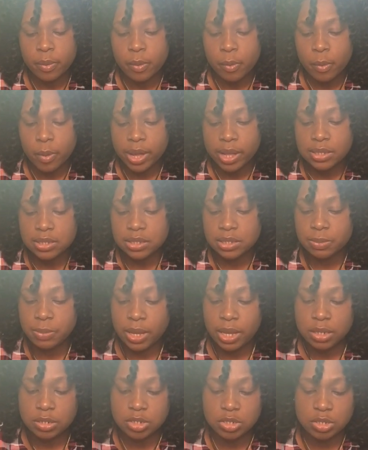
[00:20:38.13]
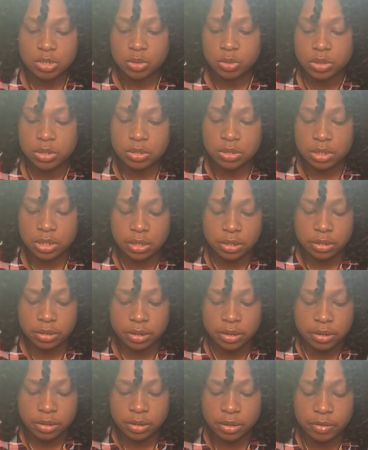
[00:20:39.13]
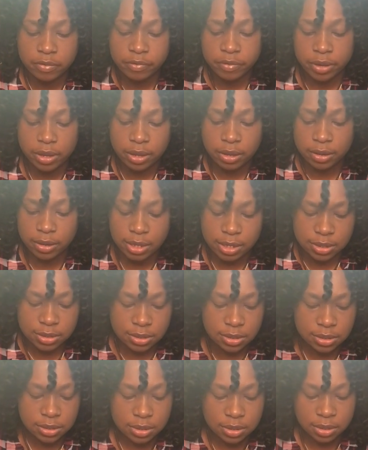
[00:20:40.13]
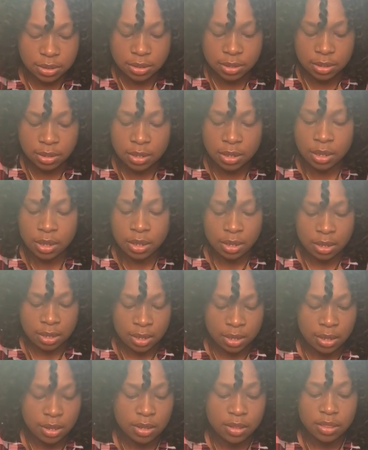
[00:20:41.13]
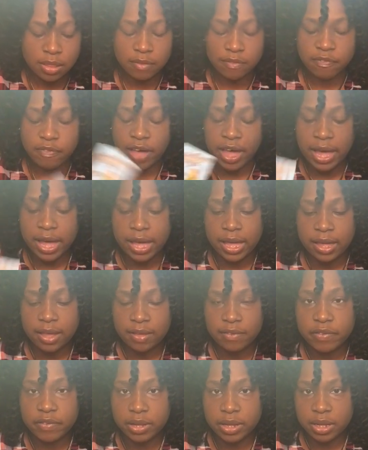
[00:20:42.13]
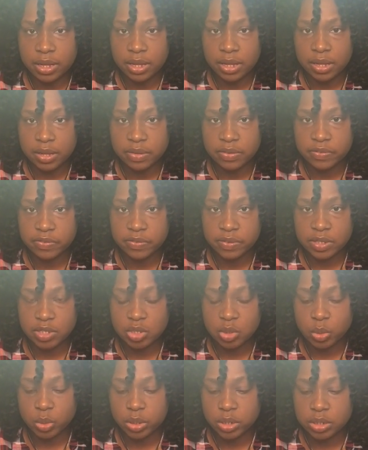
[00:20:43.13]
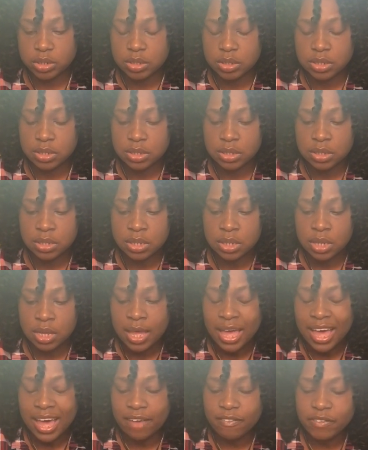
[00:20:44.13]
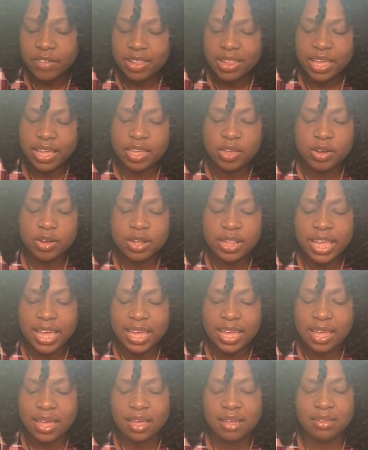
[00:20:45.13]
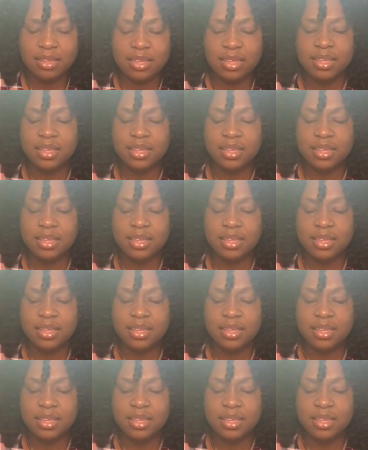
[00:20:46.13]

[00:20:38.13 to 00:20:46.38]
Why is this Page of Swords here for Aries? The Five of Swords. I feel like you're like,